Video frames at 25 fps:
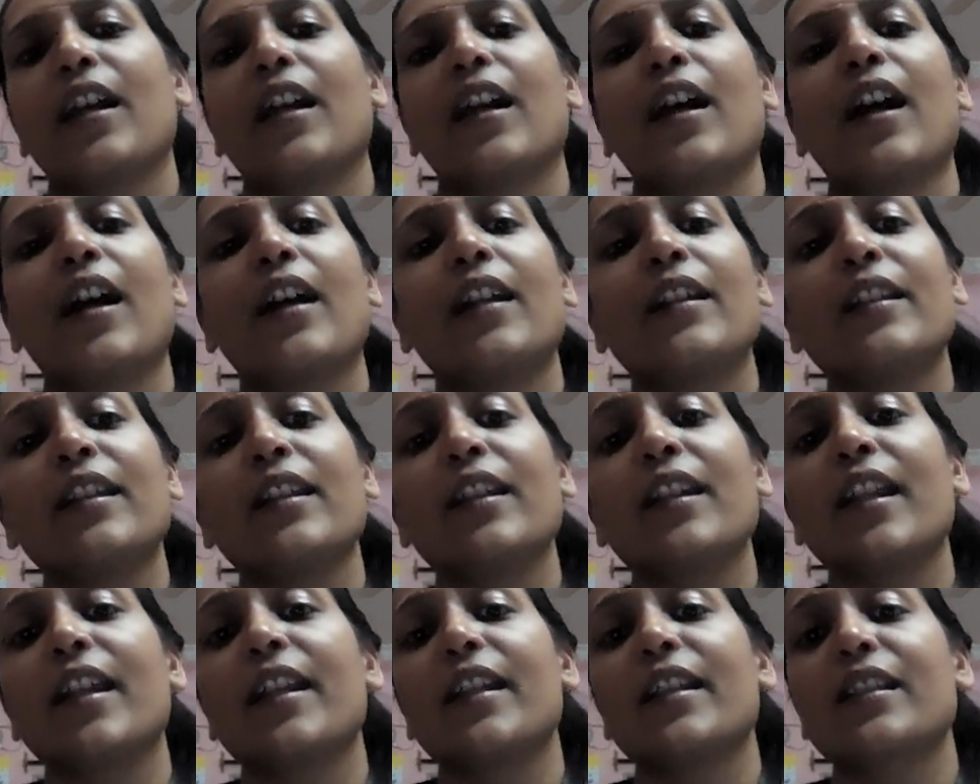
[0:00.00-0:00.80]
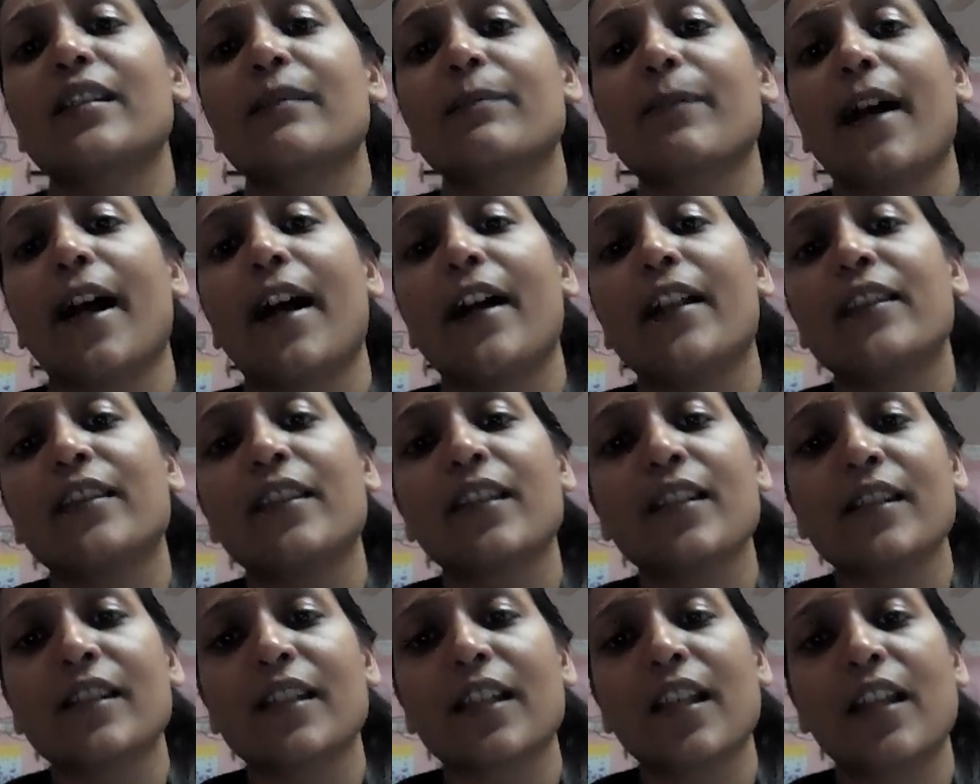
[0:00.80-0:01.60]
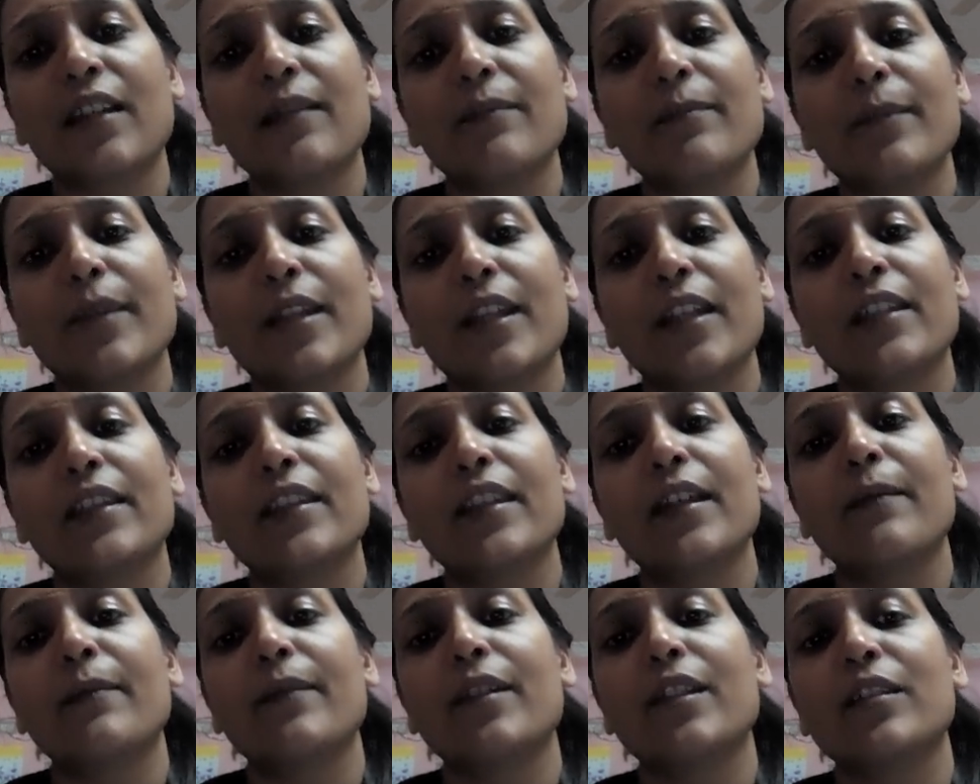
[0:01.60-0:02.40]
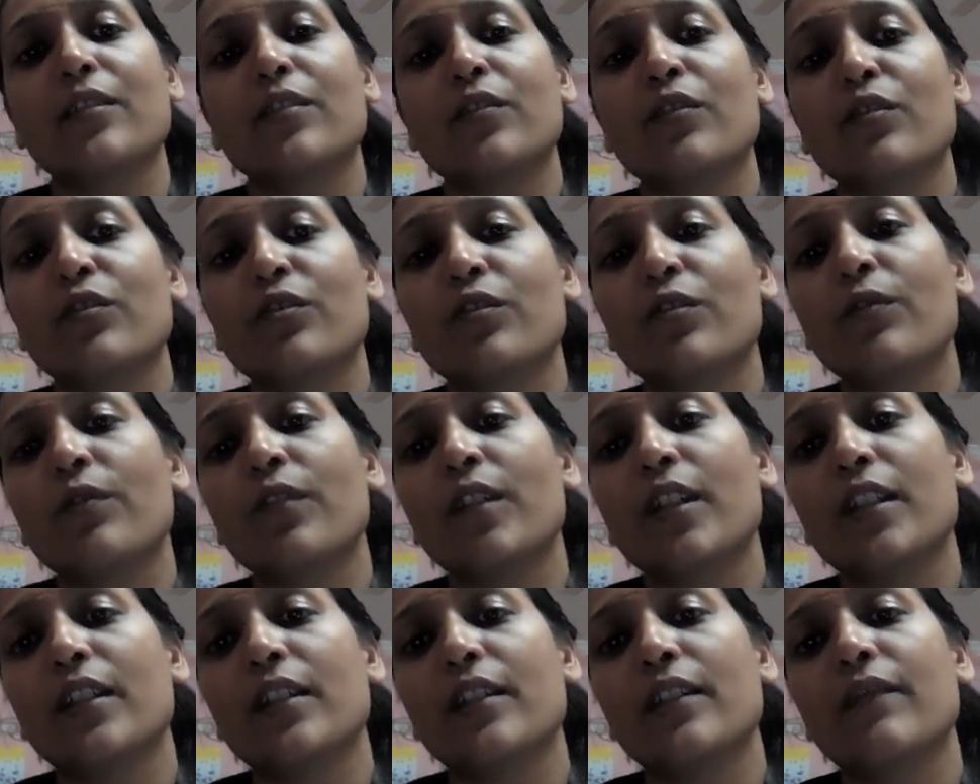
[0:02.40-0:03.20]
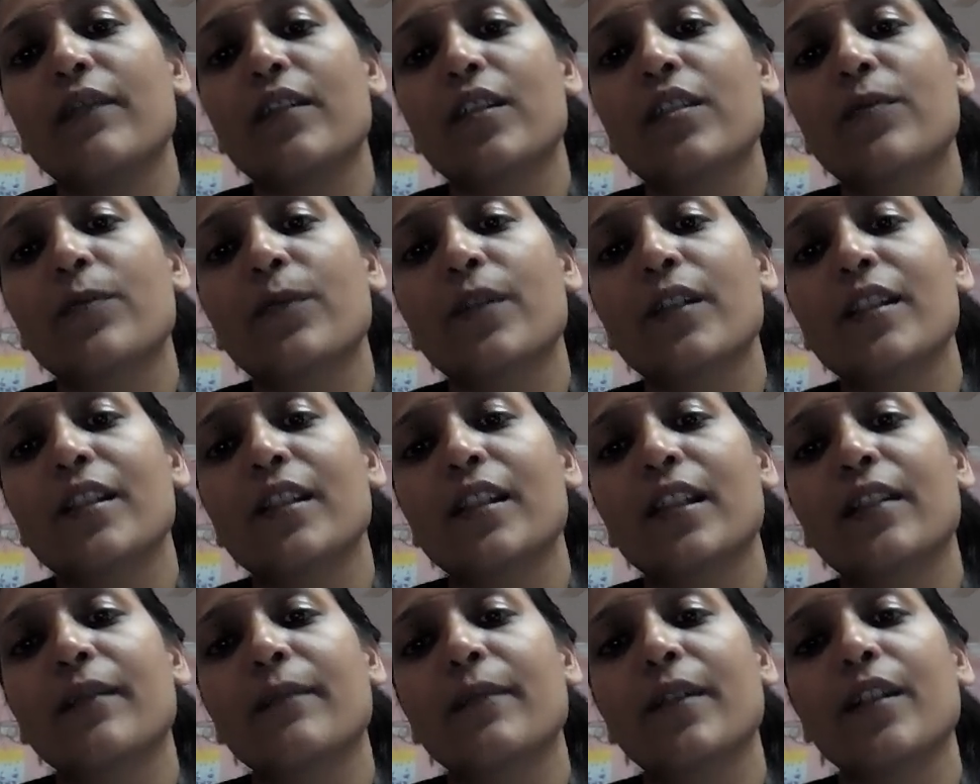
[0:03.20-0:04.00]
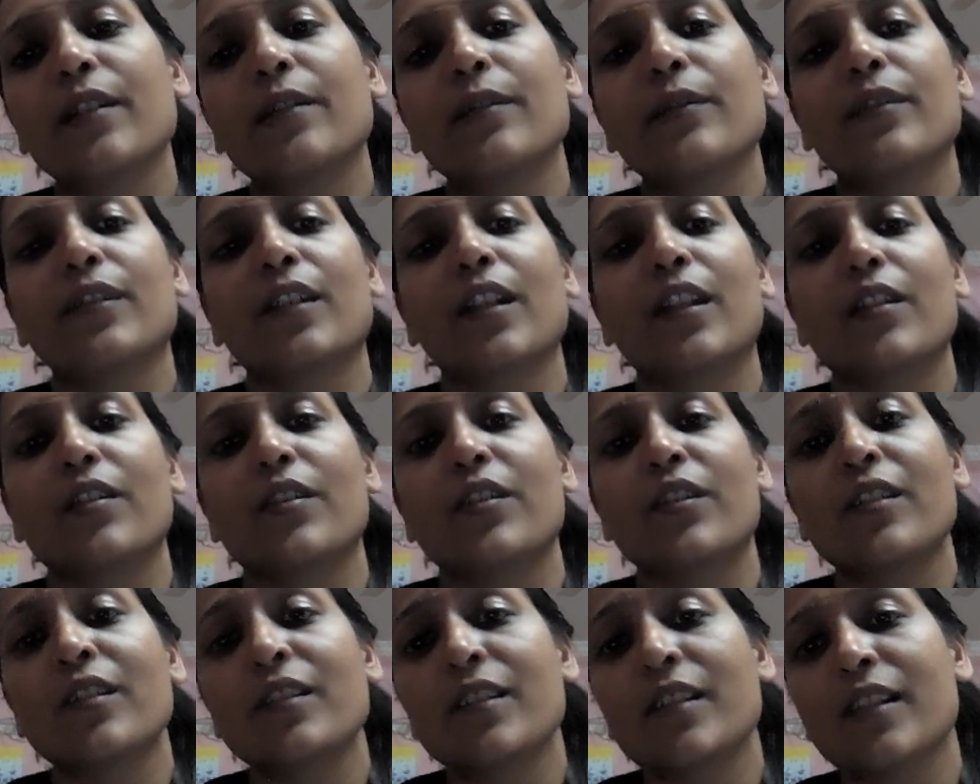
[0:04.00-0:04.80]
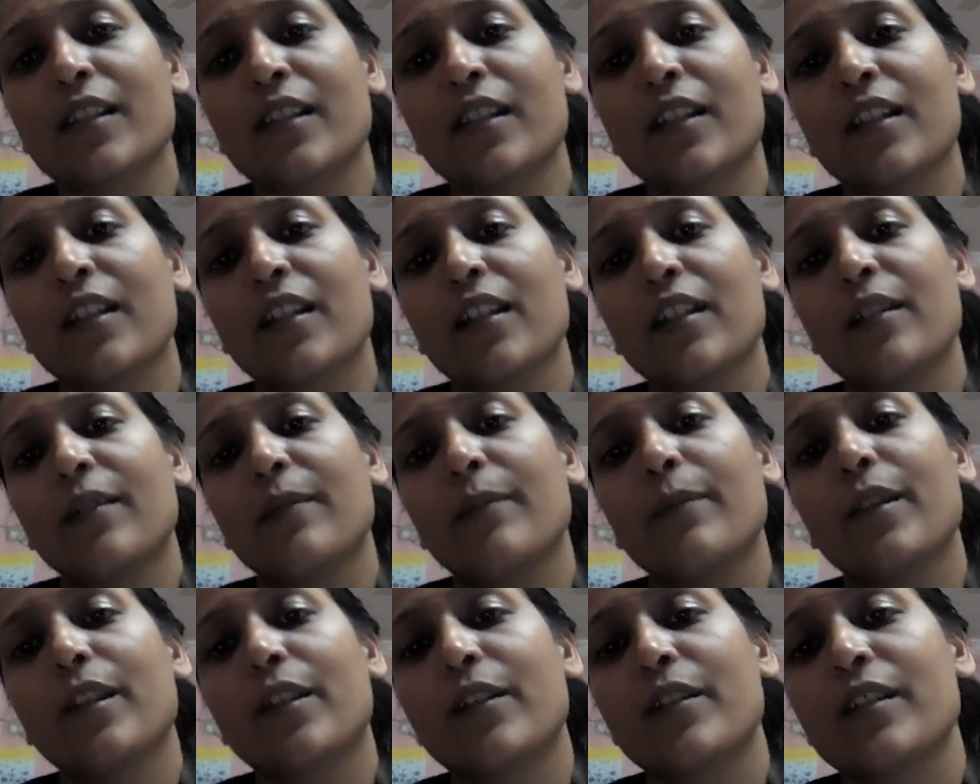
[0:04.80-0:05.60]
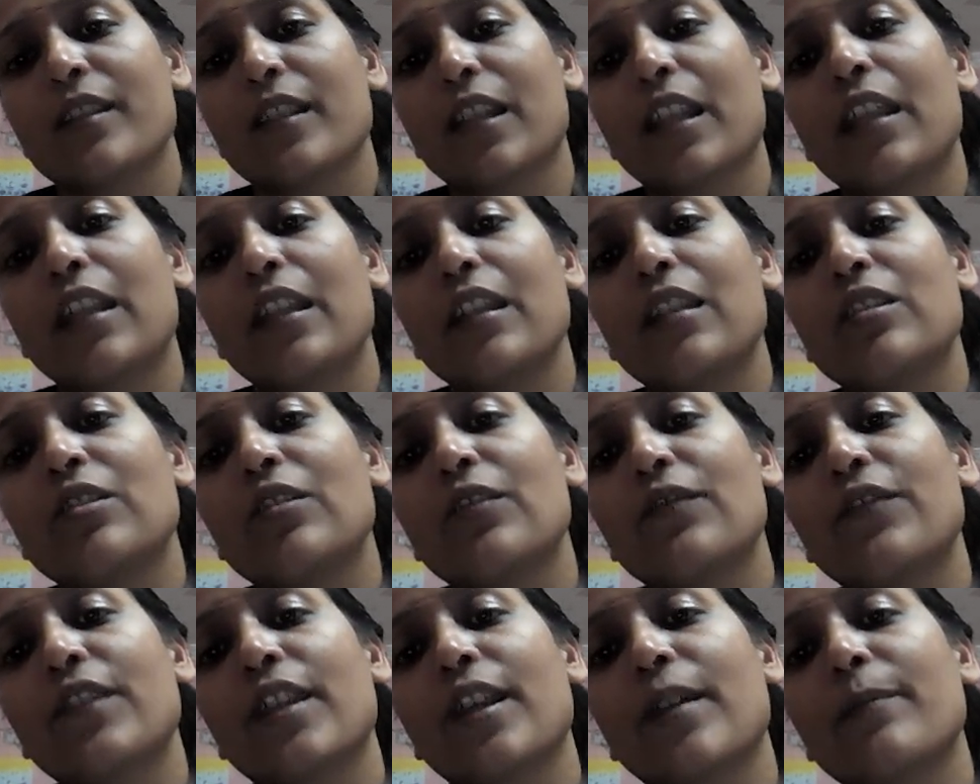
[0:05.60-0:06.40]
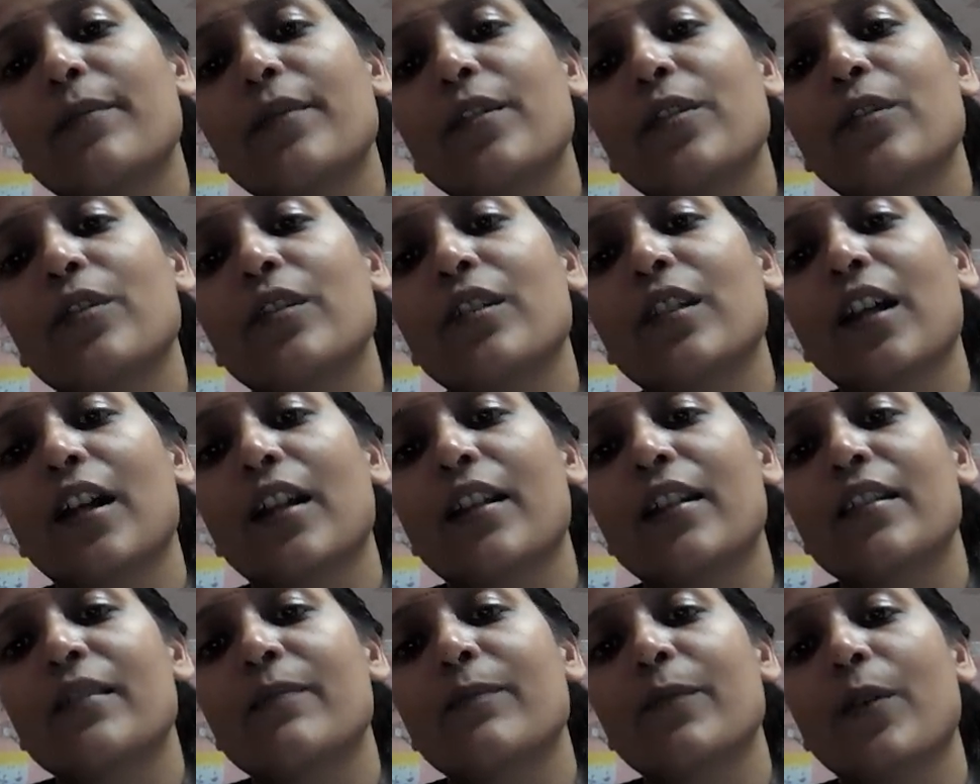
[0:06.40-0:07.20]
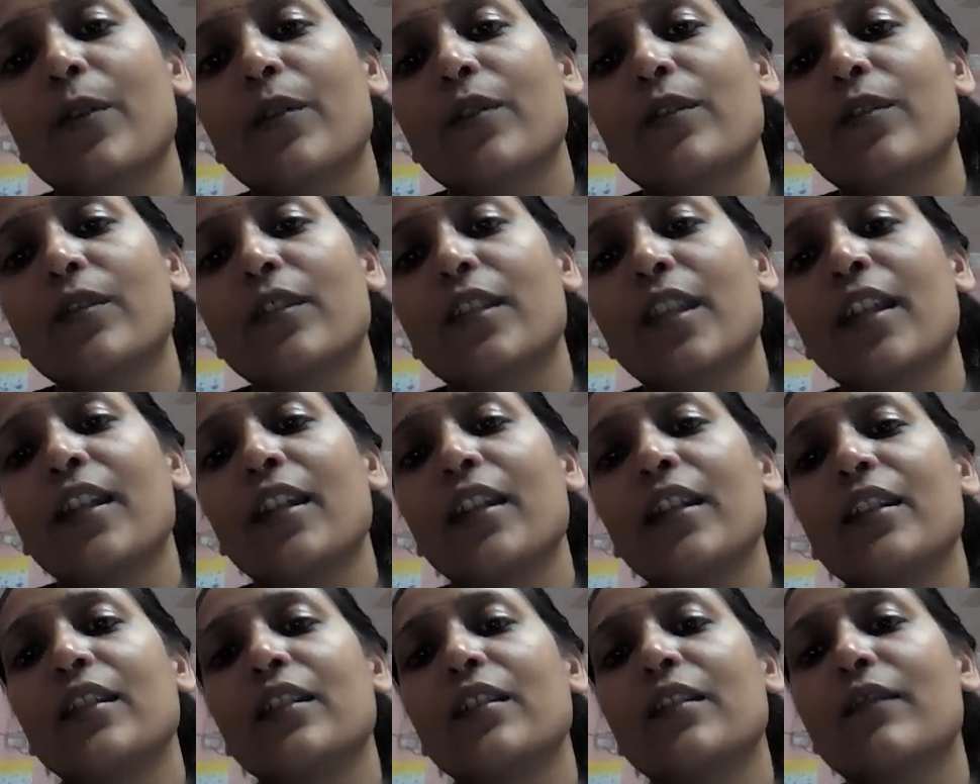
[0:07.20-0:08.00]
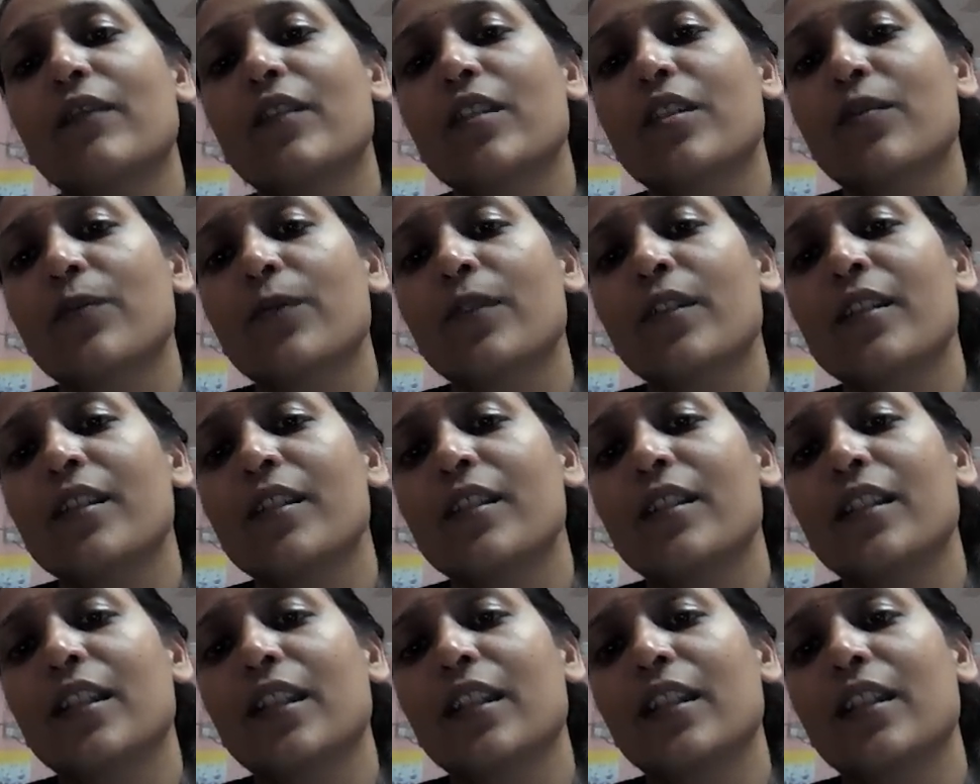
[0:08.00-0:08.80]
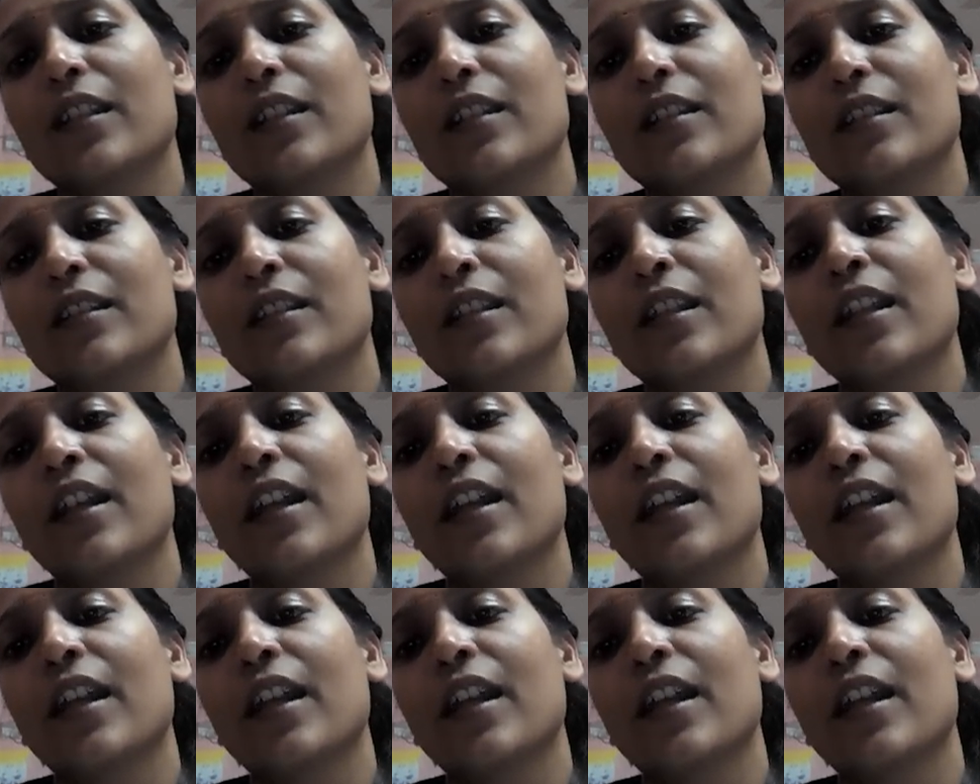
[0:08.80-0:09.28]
I can expand this and make them into two individual sigma notations because each of them could correspond to their individual series.